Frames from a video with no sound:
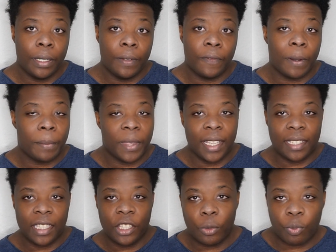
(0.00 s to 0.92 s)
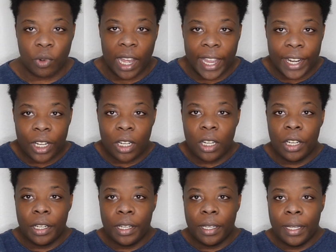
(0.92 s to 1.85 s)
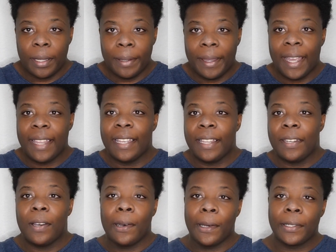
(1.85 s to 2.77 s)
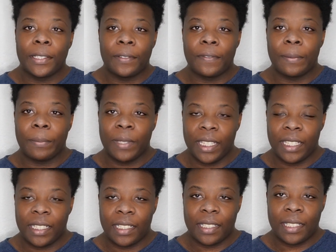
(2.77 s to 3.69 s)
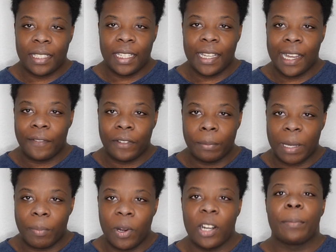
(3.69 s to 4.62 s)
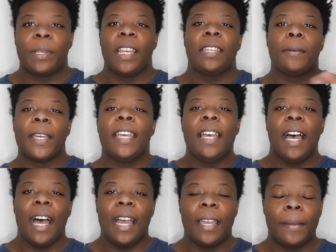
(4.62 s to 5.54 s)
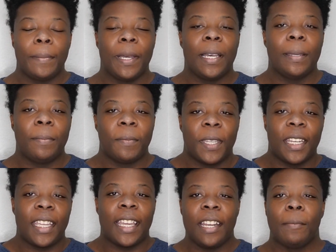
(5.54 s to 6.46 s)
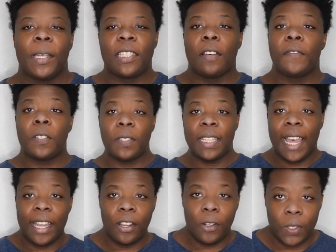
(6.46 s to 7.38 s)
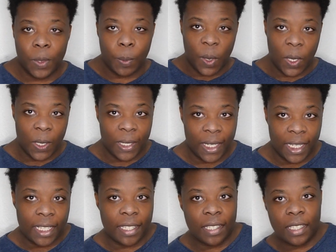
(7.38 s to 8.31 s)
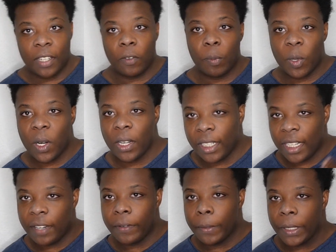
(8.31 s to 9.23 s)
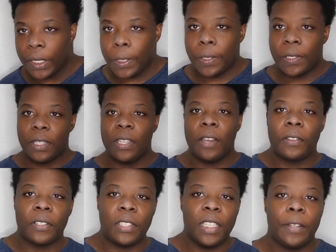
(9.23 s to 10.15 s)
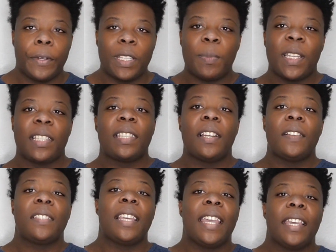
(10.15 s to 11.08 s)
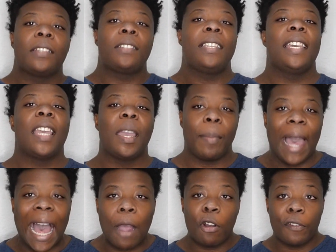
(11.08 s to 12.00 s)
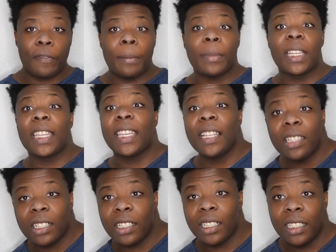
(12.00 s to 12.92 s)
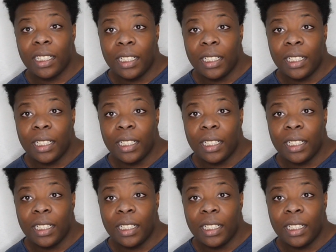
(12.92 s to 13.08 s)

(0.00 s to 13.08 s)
from things he knew prior, and then also from things he got from that party. But anyway, I'm getting ahead of myself. So Zach holds a party and it's a secret party and everyone goes to tell their secrets because they're saying they're taking power from the killer